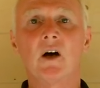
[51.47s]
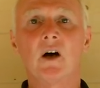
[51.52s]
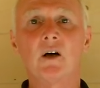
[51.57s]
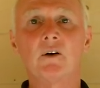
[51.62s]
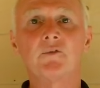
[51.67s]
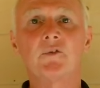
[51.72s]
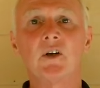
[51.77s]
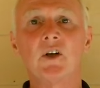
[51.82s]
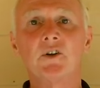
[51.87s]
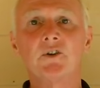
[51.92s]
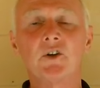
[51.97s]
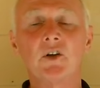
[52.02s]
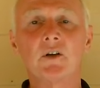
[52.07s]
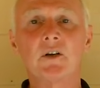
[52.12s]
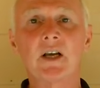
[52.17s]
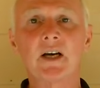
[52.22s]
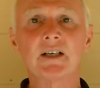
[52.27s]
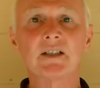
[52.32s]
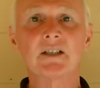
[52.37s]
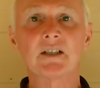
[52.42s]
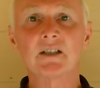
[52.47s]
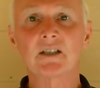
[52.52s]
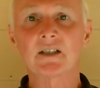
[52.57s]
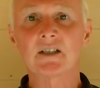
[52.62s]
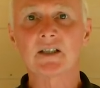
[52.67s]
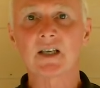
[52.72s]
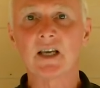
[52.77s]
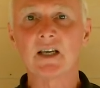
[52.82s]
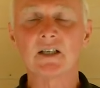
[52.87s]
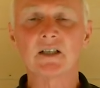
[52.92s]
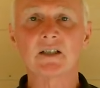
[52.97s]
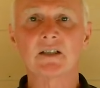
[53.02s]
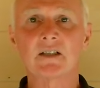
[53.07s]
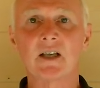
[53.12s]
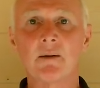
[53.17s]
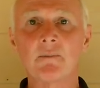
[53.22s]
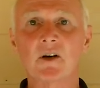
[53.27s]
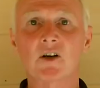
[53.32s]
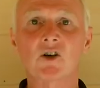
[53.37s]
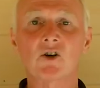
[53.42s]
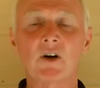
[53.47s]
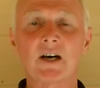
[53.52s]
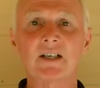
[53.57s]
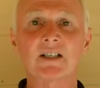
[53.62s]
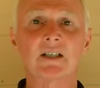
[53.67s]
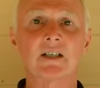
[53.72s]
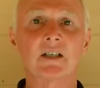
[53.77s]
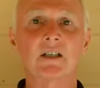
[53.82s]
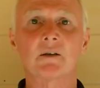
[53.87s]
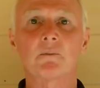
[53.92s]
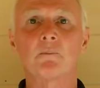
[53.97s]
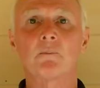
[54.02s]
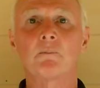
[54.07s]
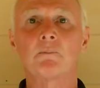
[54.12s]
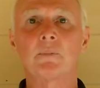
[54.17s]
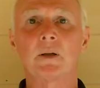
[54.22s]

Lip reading: of the United States Democratic